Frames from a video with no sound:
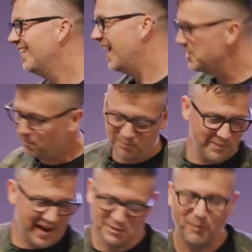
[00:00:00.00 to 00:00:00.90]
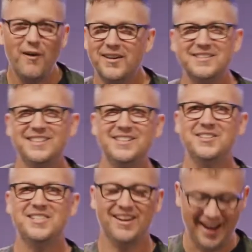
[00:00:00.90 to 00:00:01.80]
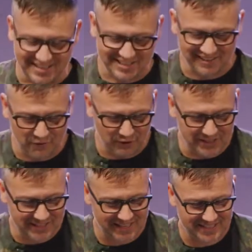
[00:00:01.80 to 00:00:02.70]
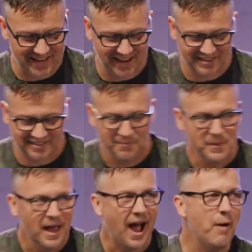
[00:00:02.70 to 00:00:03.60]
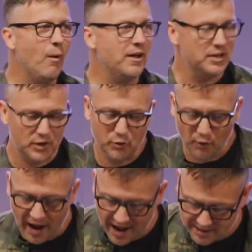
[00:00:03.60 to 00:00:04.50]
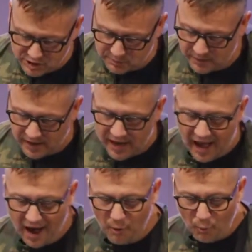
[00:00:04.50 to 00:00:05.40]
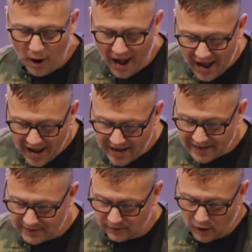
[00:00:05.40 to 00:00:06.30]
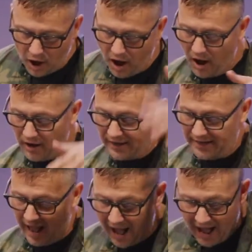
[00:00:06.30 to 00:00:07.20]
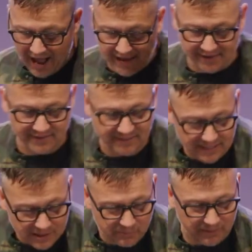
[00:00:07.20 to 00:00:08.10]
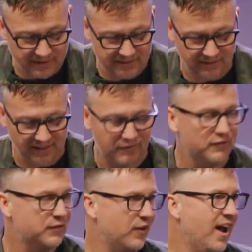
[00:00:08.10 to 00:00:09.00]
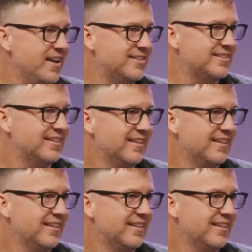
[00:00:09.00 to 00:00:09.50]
As Paul continues here, I just love what he says next. I want you to grasp how wide and long and high and deep is the love of Christ.